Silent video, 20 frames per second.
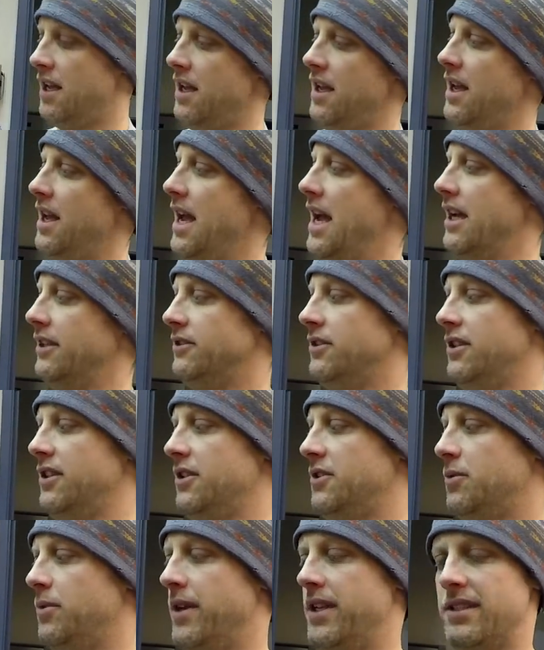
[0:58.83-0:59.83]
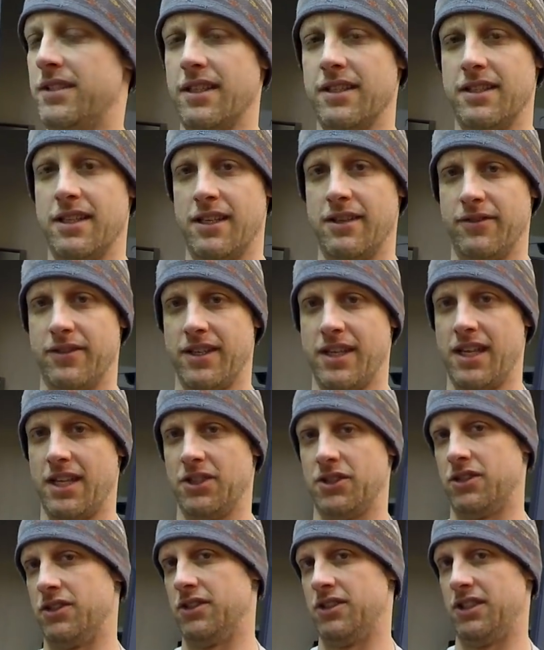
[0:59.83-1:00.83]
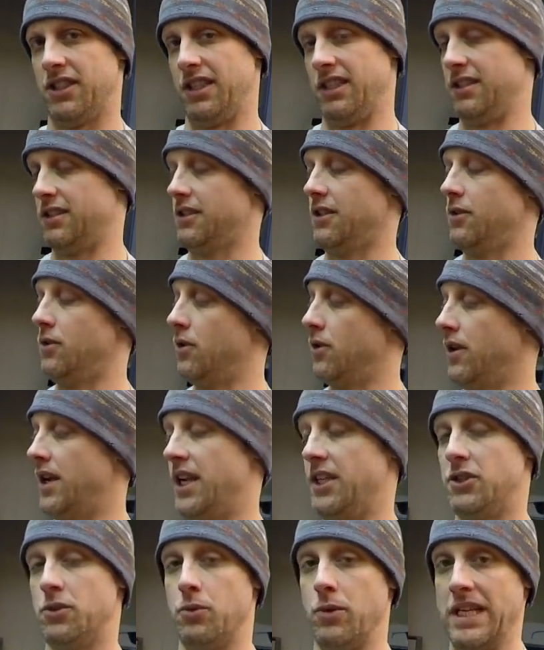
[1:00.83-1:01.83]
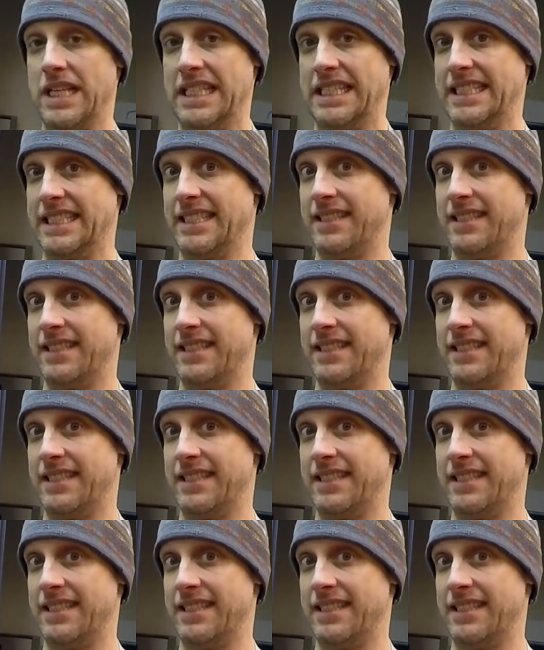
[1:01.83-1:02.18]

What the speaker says: Hazardous waste identification sheet, or HWIZ.